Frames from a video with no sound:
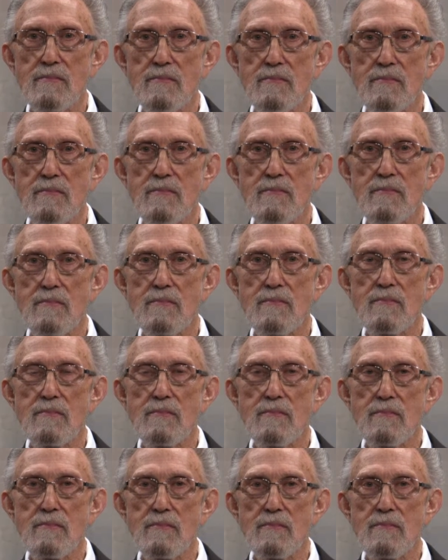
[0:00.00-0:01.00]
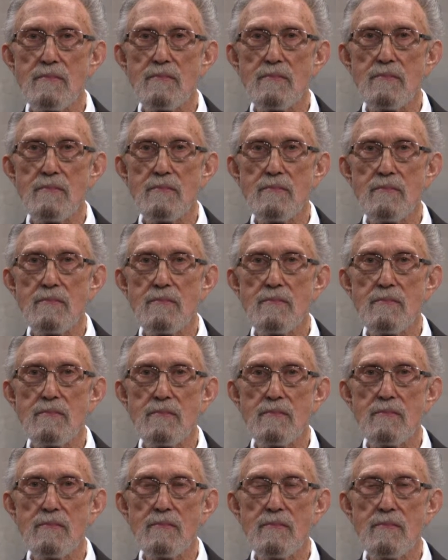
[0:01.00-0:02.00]

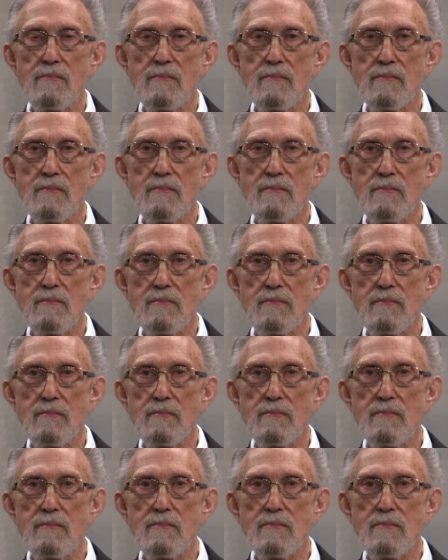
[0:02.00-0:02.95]
(not speaking)